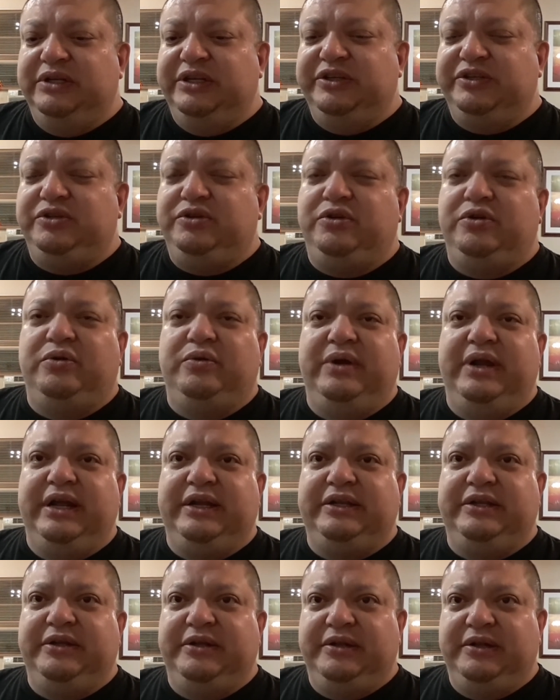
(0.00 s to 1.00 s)
is
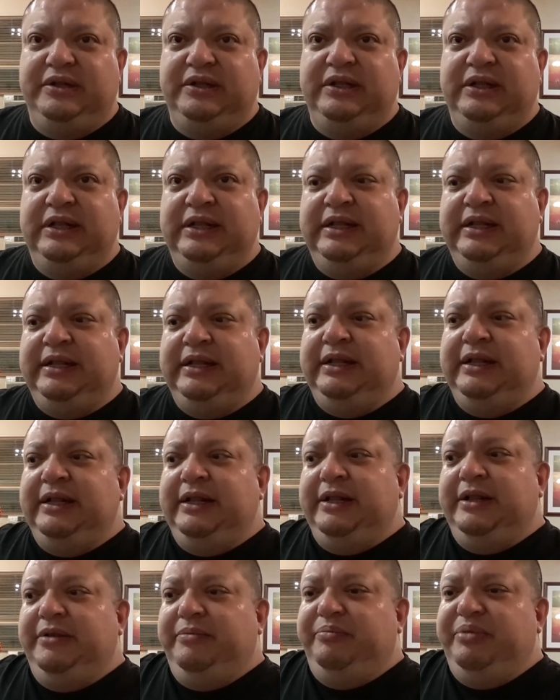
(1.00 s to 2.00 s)
correct
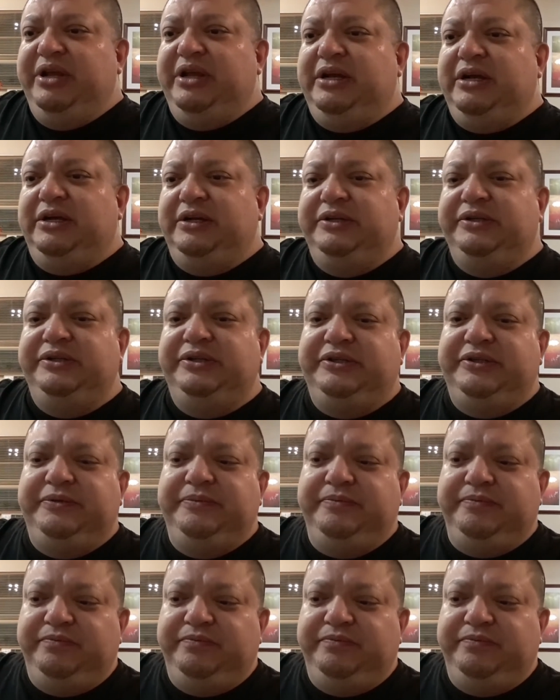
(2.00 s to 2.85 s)
because